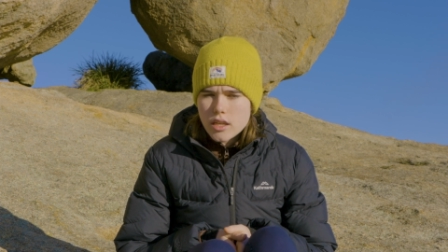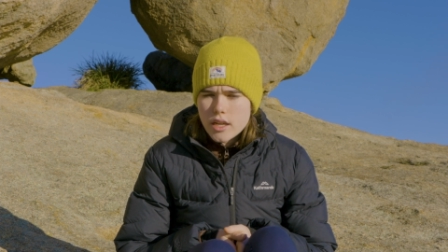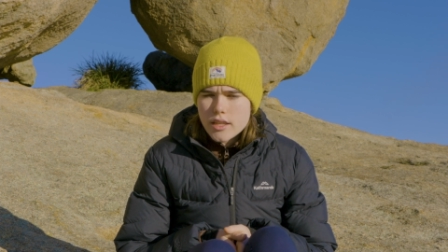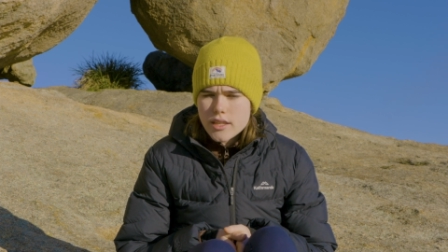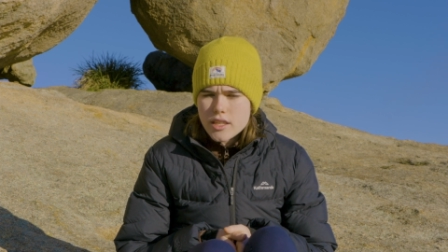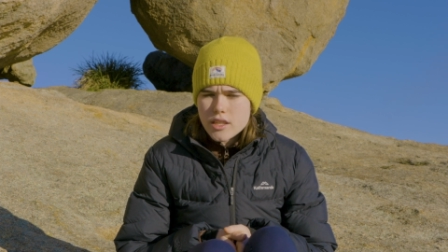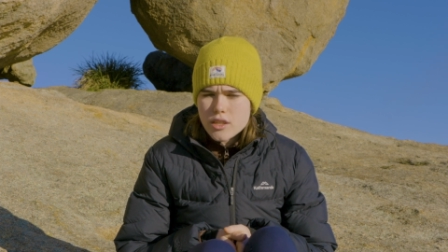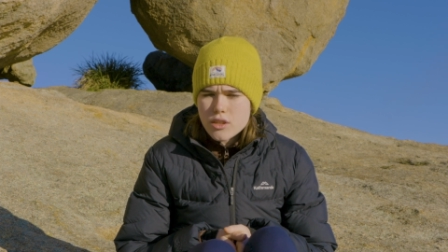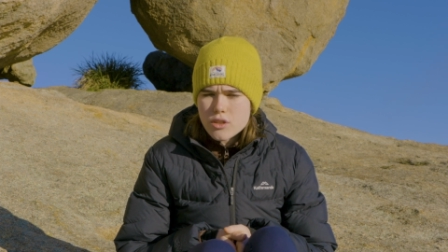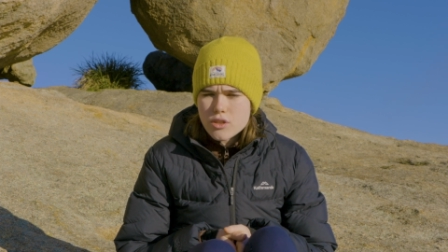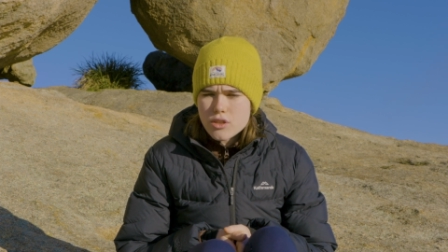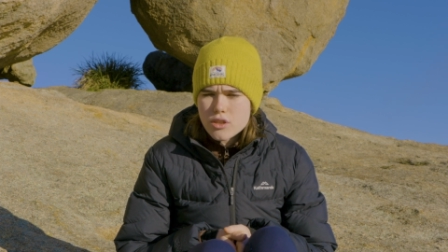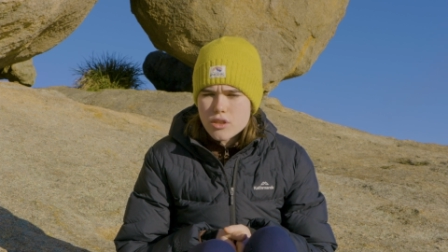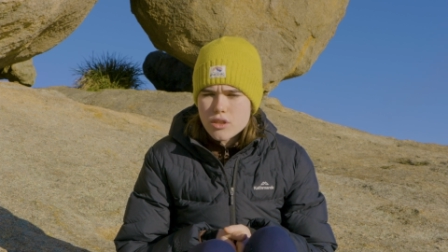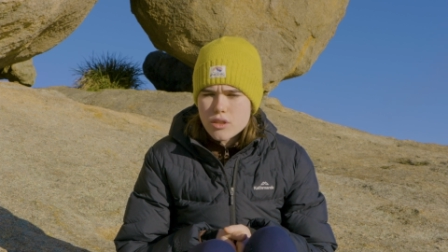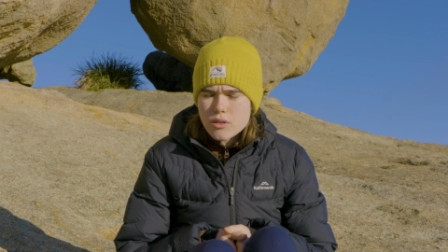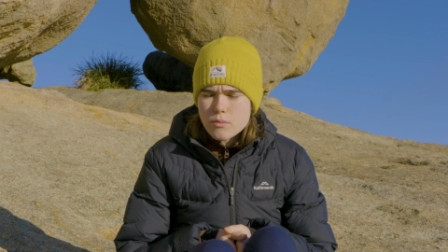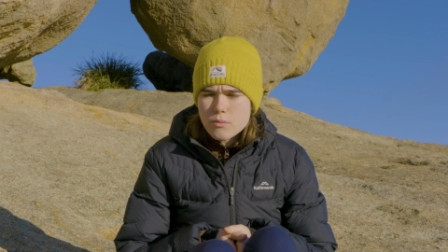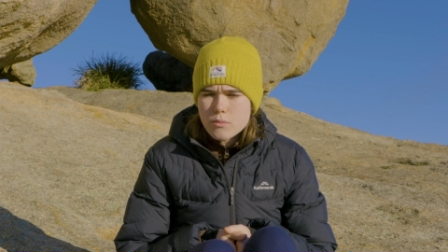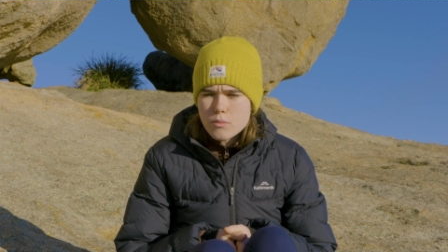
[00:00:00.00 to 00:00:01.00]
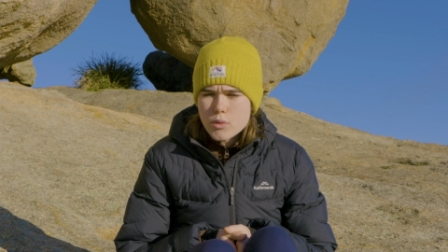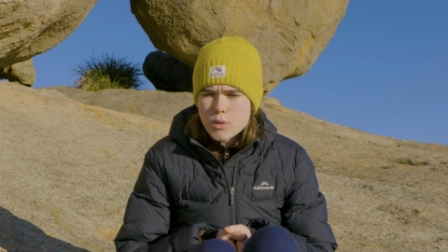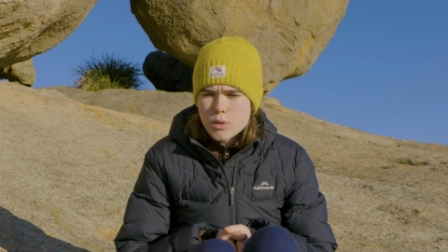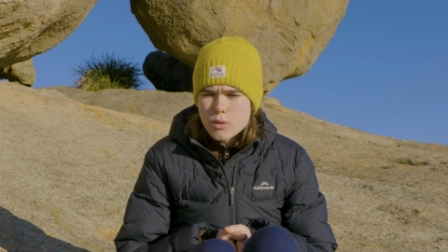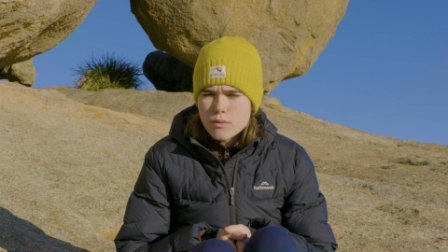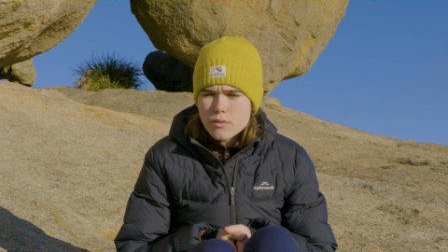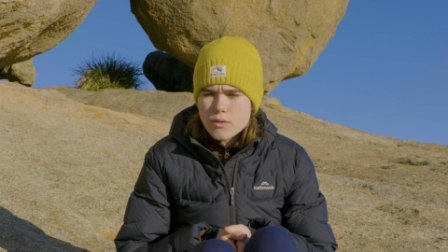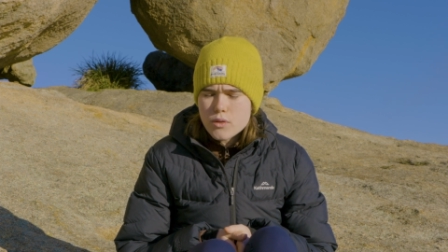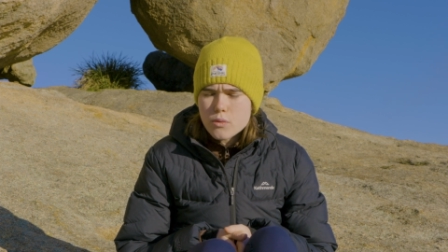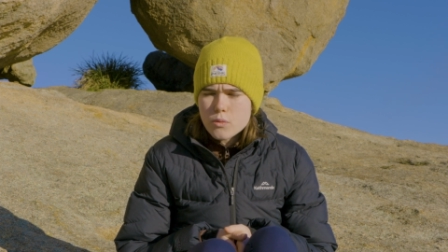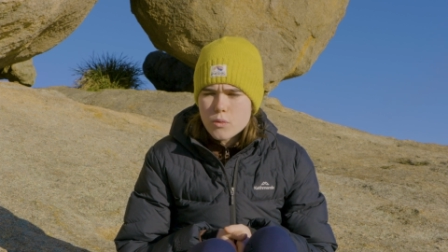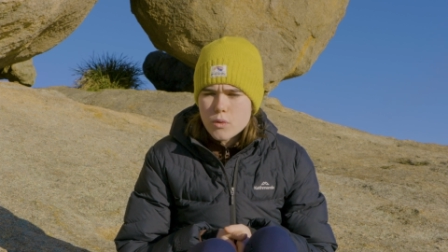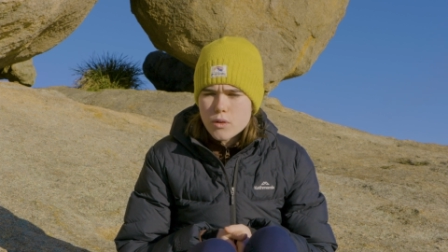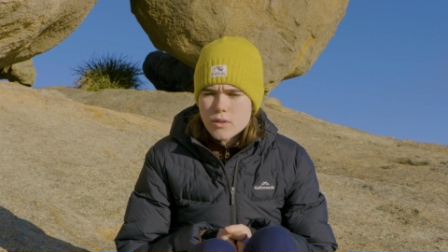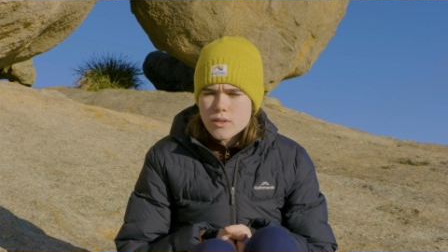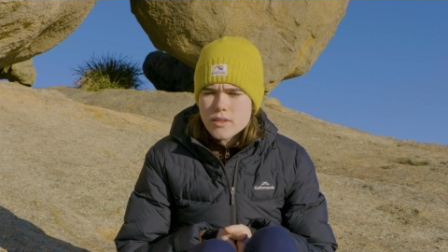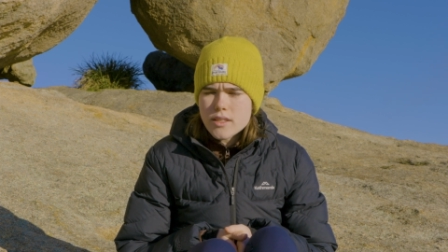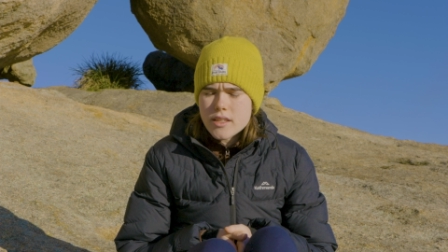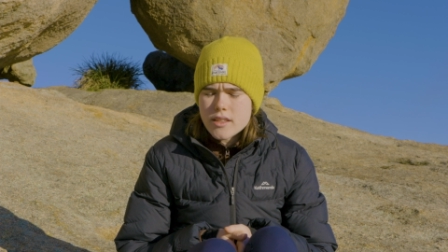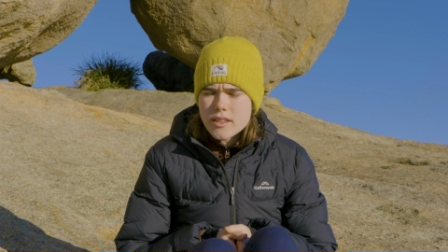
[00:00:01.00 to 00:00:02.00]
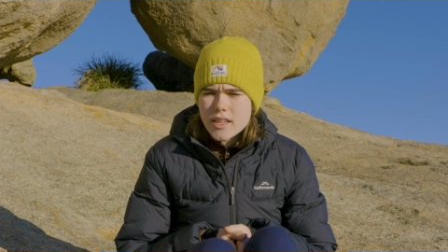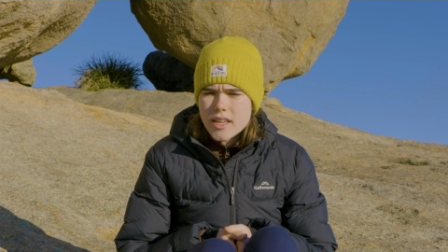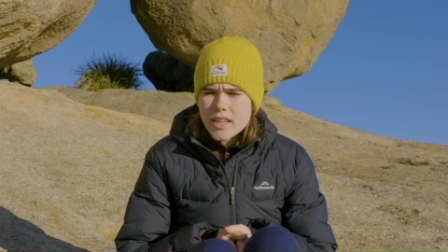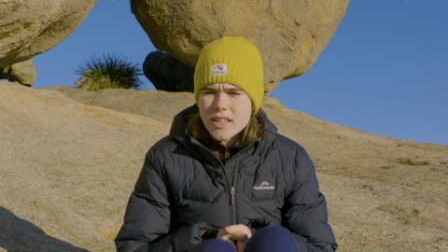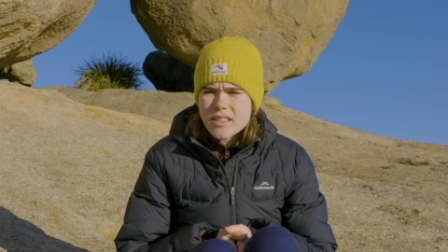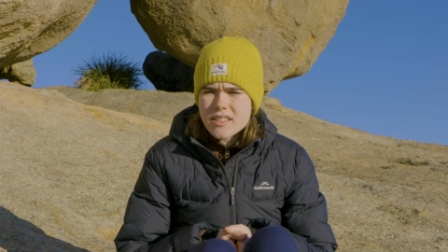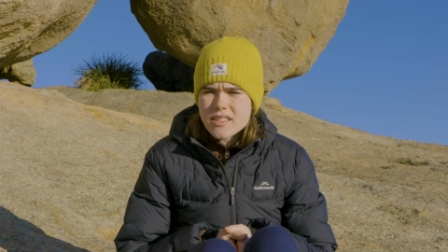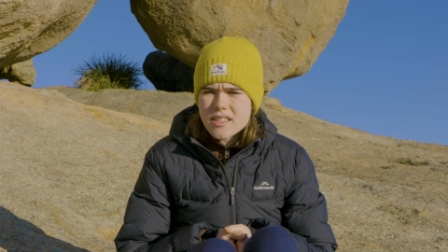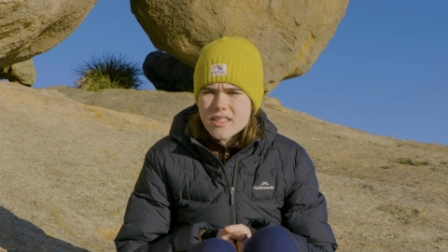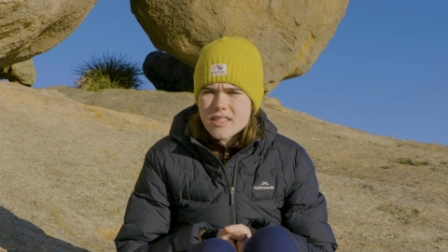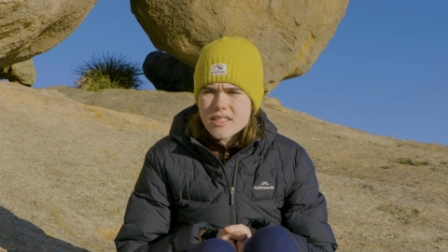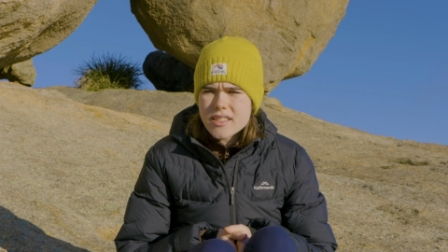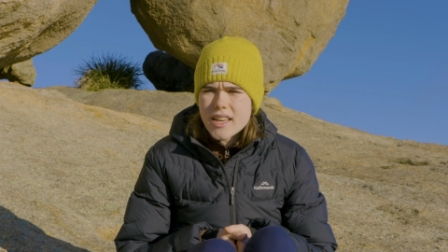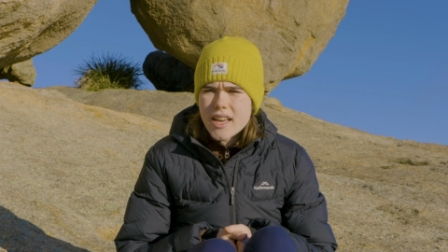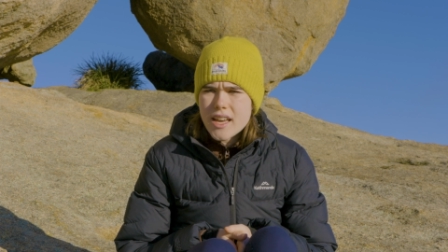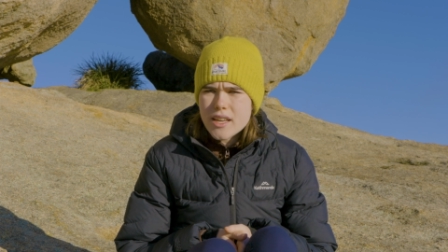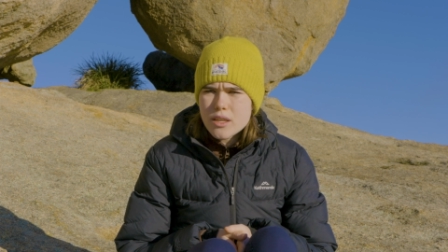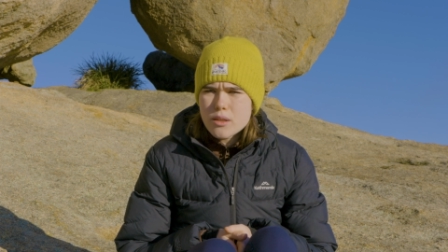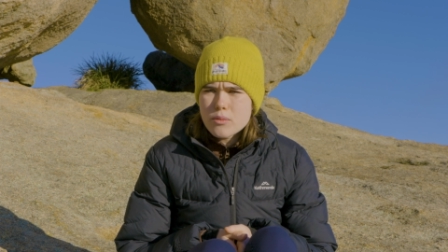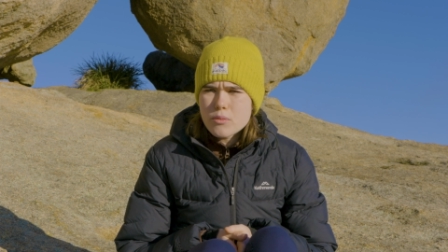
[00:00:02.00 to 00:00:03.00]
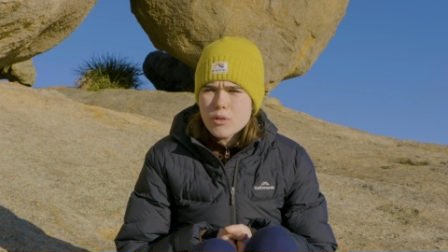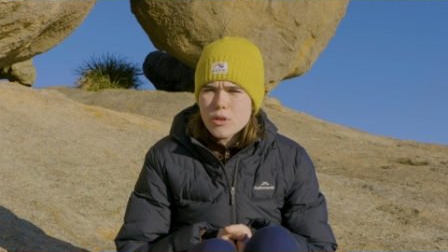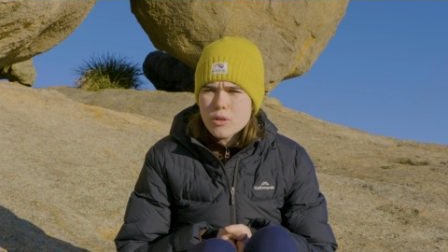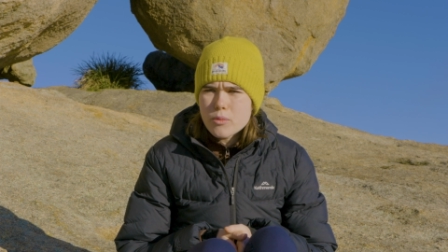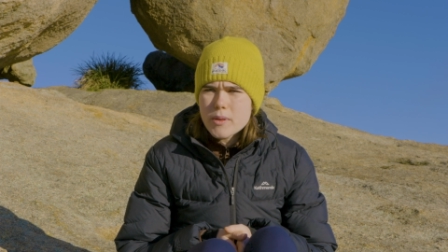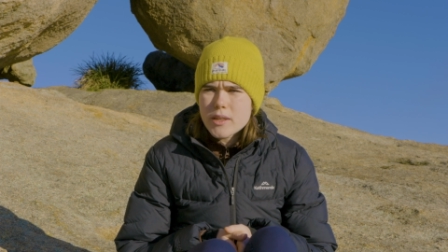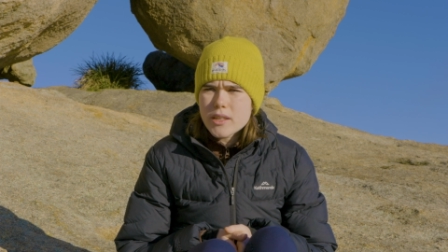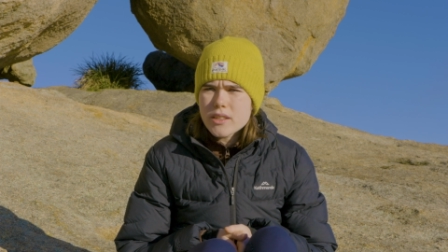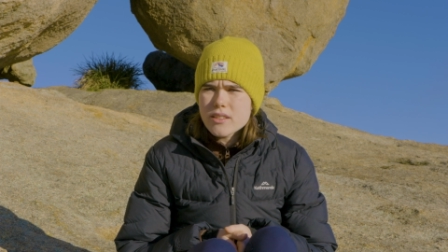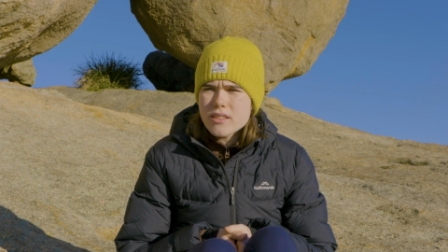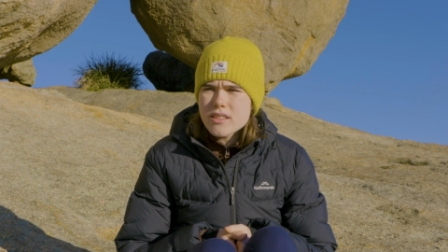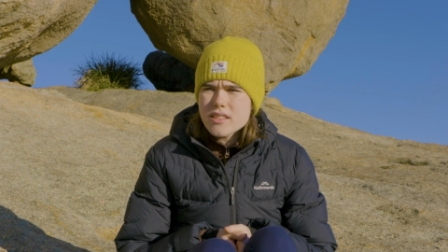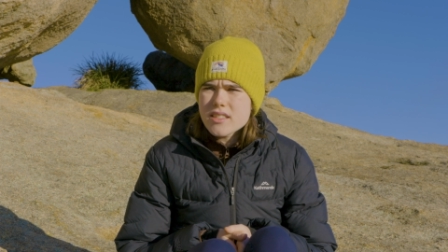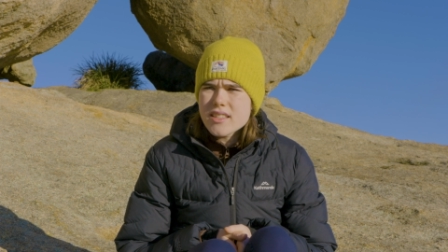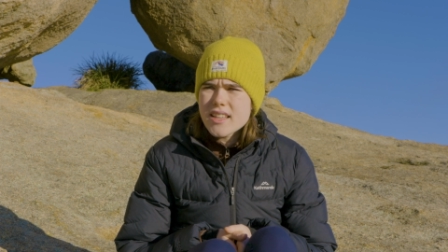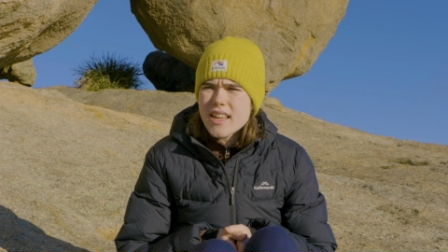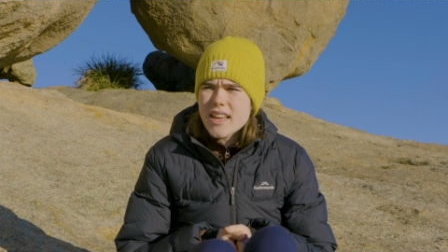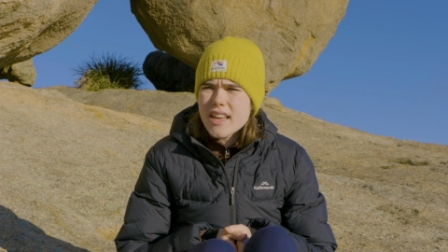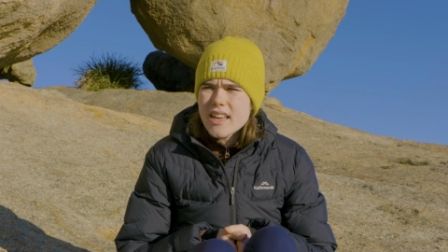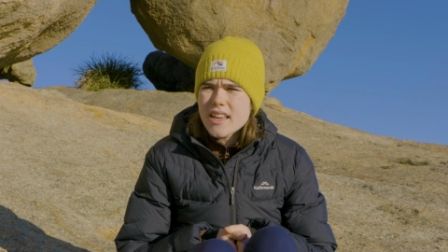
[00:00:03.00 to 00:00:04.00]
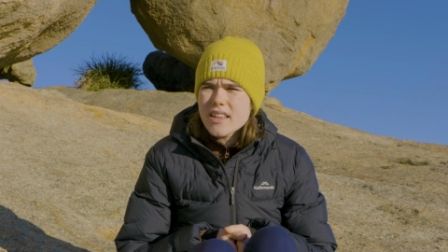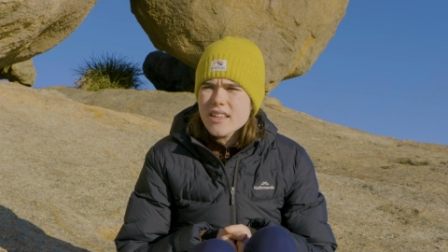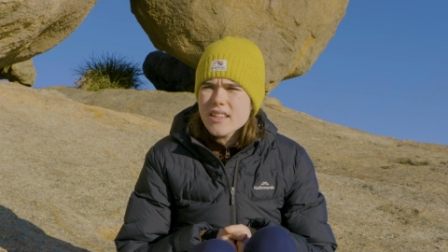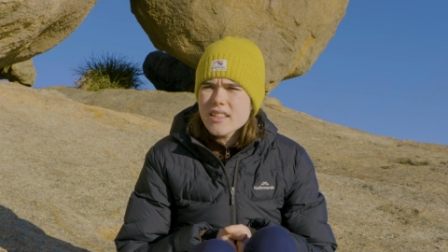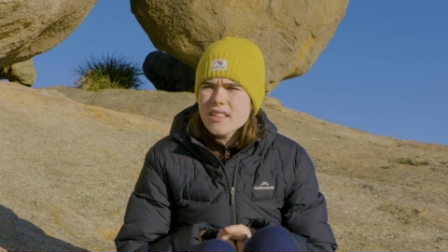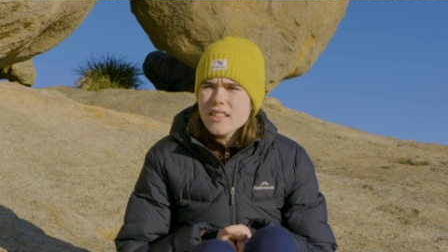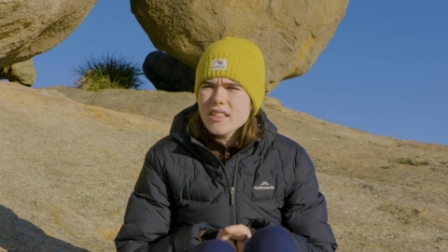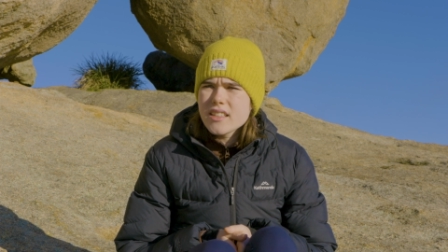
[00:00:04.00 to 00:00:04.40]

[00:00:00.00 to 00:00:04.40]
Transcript: I think you should move towards the things that scare you more because they're